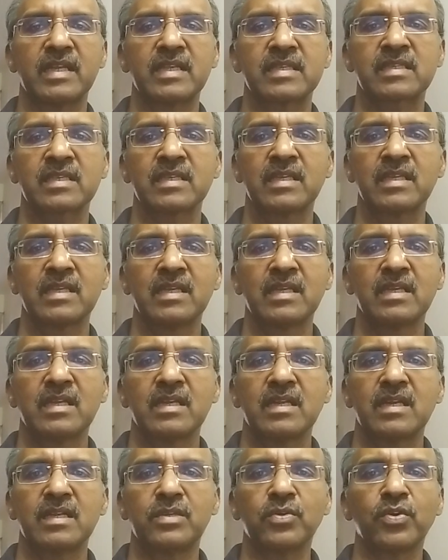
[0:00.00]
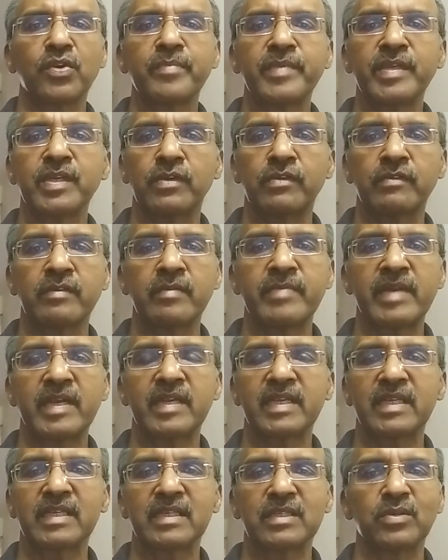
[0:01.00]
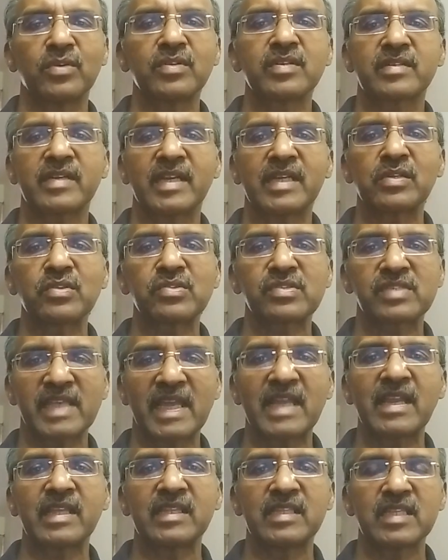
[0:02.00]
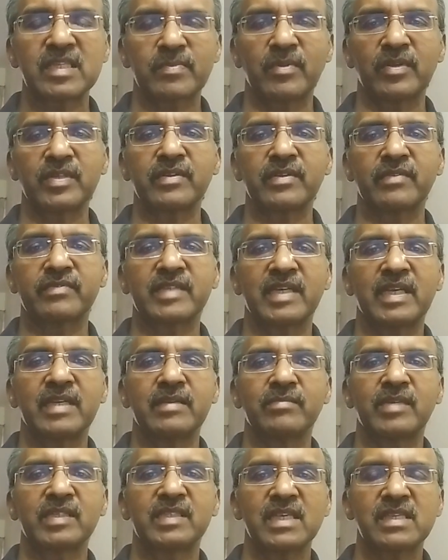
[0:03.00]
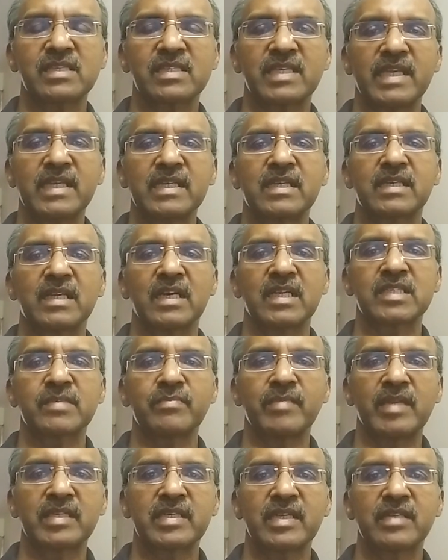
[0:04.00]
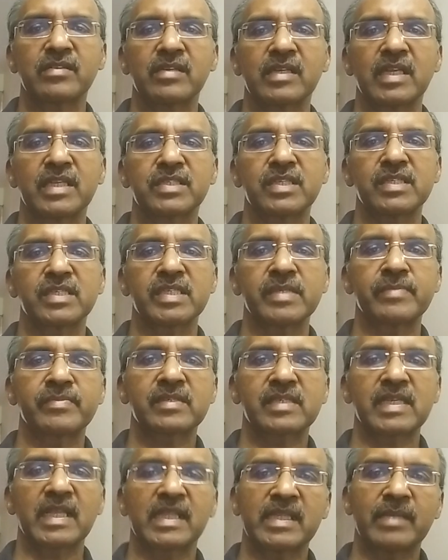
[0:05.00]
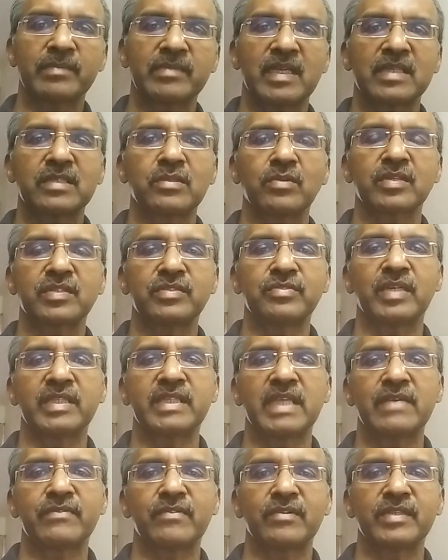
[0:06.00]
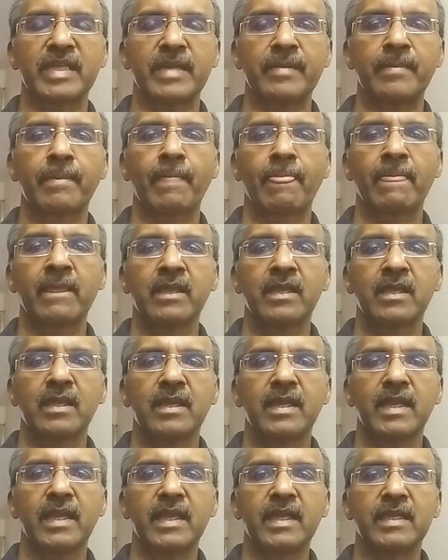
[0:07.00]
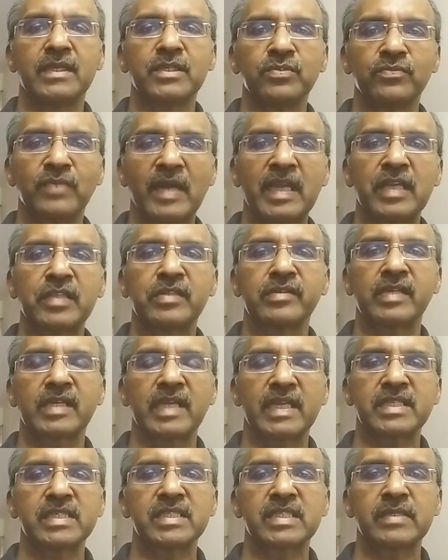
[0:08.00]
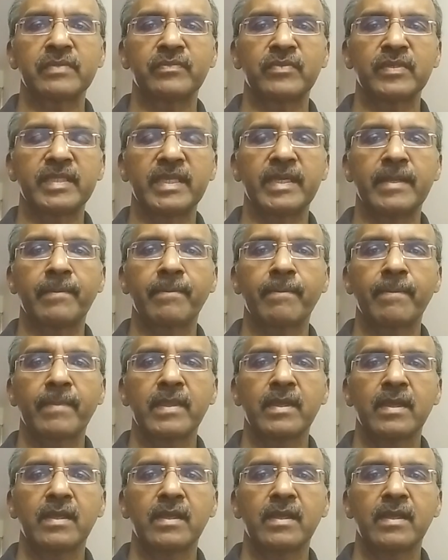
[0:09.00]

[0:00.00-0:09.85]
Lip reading: clients. Don't be overbearing. Don't try to sell at this point of time, but just stay in touch, maintain relationships, tell them that, look, you are there for them and you value the relationship with them,